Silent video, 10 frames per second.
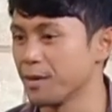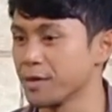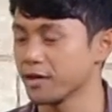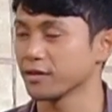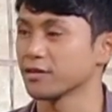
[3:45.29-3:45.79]

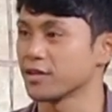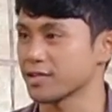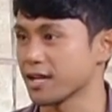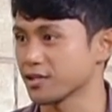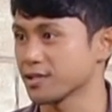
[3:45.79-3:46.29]
here in Los
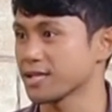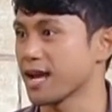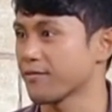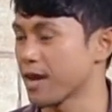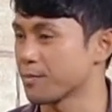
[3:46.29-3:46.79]
Angeles. They
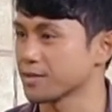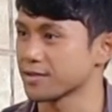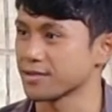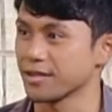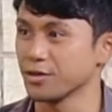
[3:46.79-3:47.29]
have
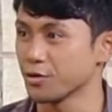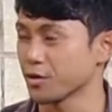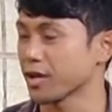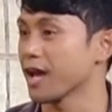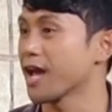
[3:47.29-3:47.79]
campuses in New
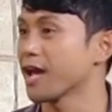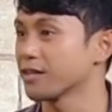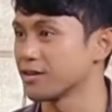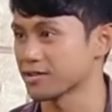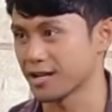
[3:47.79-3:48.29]
York
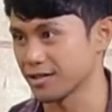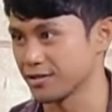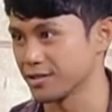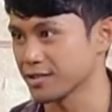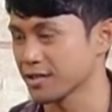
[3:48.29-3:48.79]
and Los
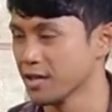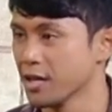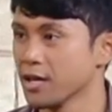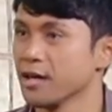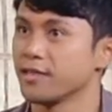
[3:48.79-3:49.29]
Angeles.
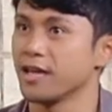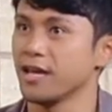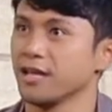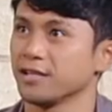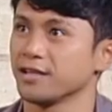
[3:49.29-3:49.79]

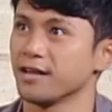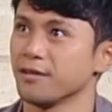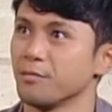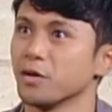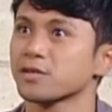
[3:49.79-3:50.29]
They
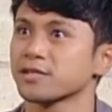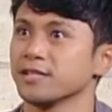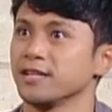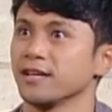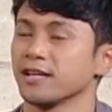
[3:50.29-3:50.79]

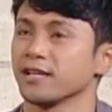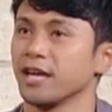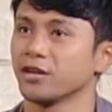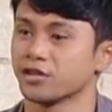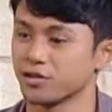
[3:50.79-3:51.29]
mostly
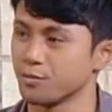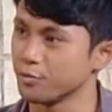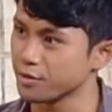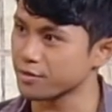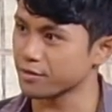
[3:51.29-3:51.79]
cater to
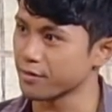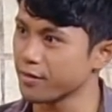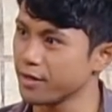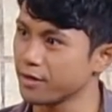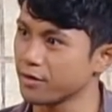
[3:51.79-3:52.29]
musical
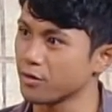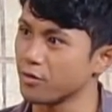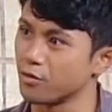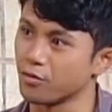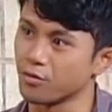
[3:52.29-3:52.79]
theater
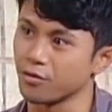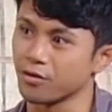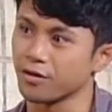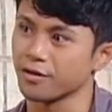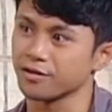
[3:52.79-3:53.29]

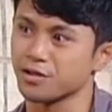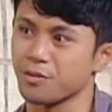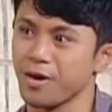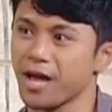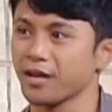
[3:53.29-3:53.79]
or
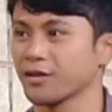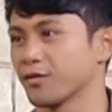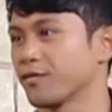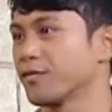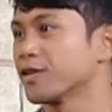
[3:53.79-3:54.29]
dramatic or
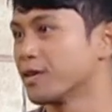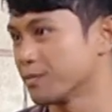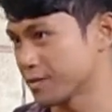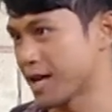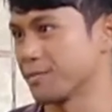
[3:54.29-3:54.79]
film
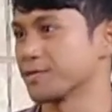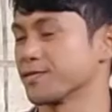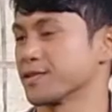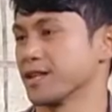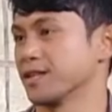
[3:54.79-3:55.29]
types of
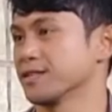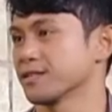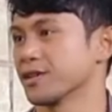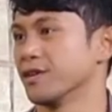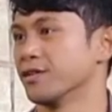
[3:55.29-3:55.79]
studies.
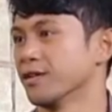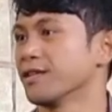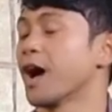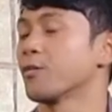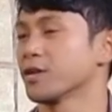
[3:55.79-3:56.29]
So
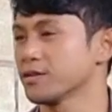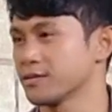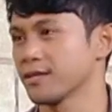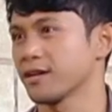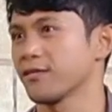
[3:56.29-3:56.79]
I went
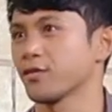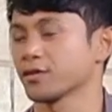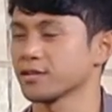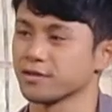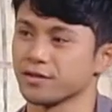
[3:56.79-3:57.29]
to there for
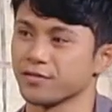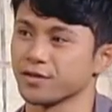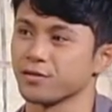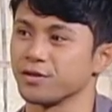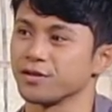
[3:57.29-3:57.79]

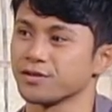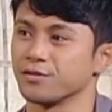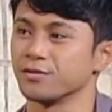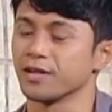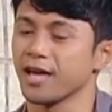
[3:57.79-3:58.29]
conservatory
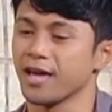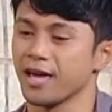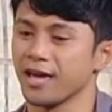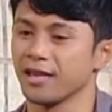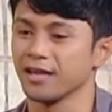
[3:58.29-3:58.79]
school,
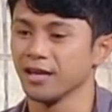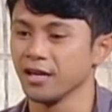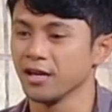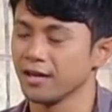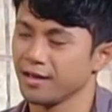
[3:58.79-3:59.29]
and so
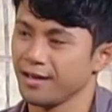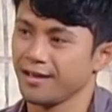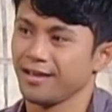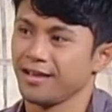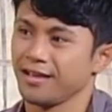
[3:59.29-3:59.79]
how many
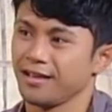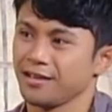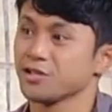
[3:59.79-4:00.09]
years was that?